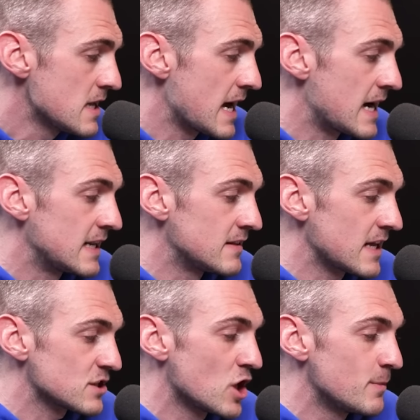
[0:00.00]
and in
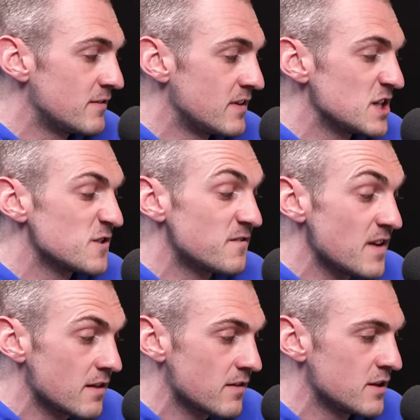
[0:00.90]
that time he finished
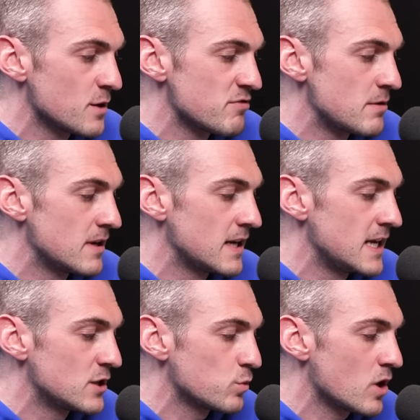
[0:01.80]
5th in the Premier
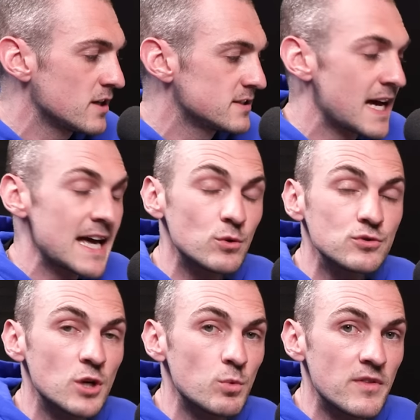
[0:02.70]
League twice and
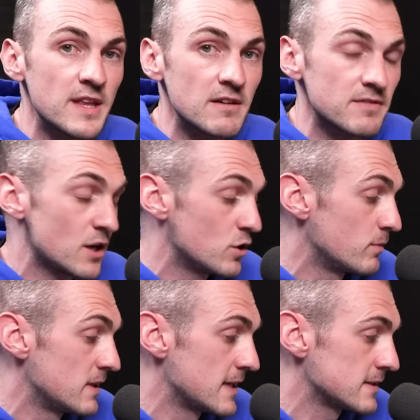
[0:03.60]
also won the FA Cup
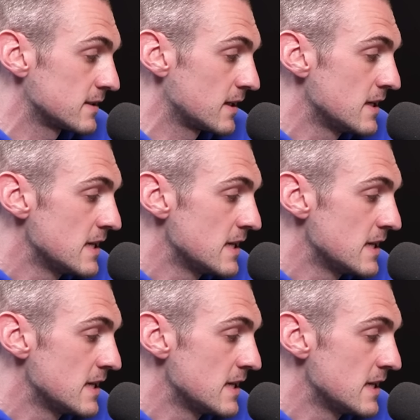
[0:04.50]
with Leicester.